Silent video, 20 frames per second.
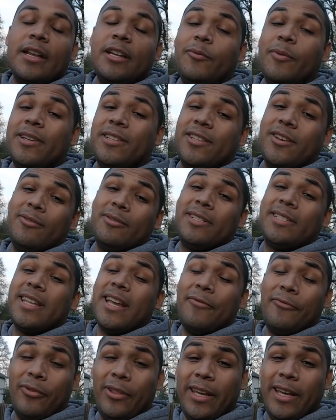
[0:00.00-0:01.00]
Anyways, though, it's
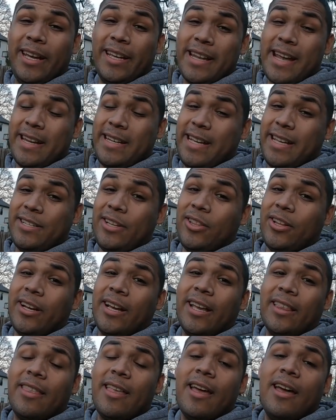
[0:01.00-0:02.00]
definitely a good idea to
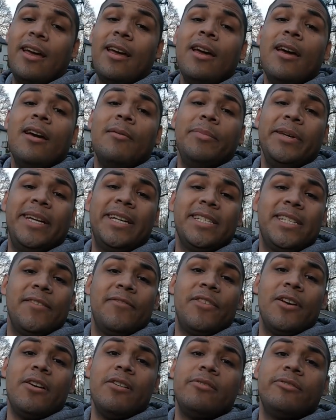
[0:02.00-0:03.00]
look at that because
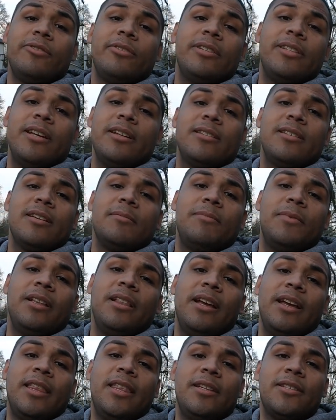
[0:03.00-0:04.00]
if the owner says
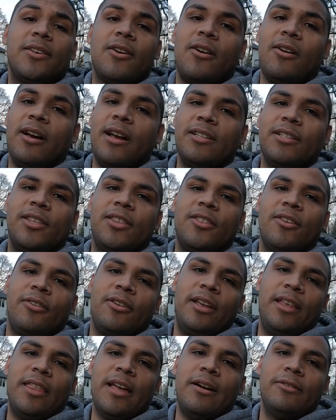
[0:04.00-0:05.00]
something like this car has
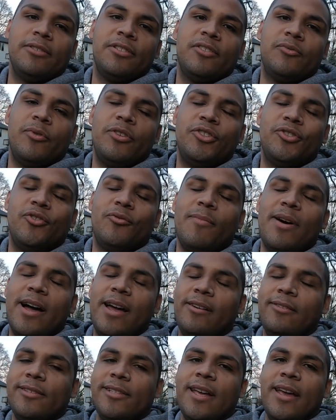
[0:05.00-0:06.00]
30,000 original
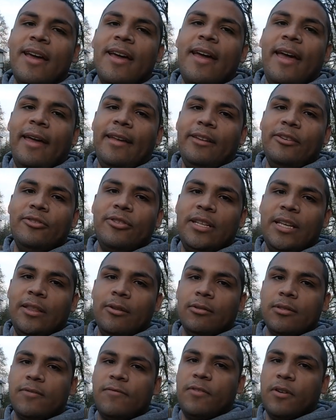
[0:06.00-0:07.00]
miles and you
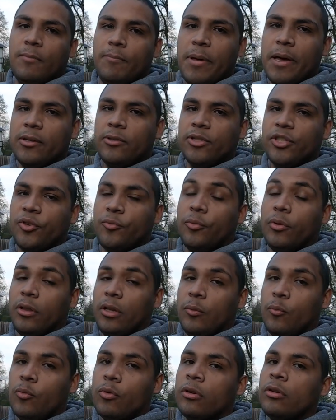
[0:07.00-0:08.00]
see those foot pedals are
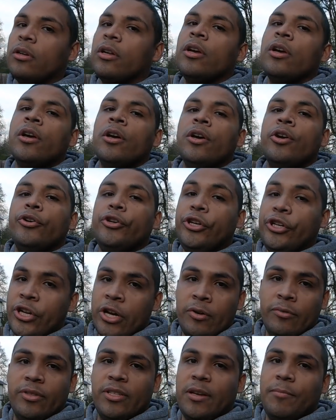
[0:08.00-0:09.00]
really worn, you
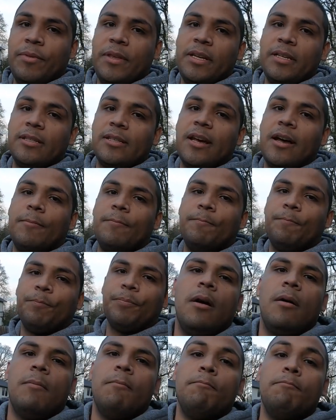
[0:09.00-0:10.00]
know something is up.
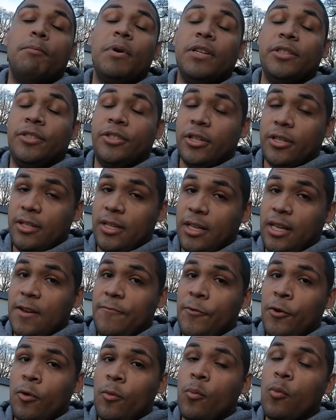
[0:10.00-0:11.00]
But just to
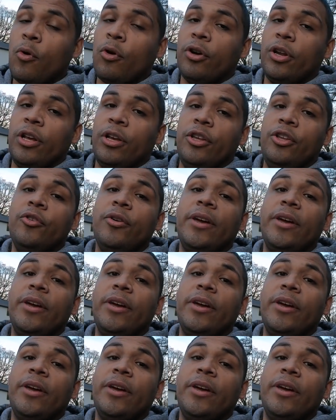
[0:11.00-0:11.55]
give you a warning,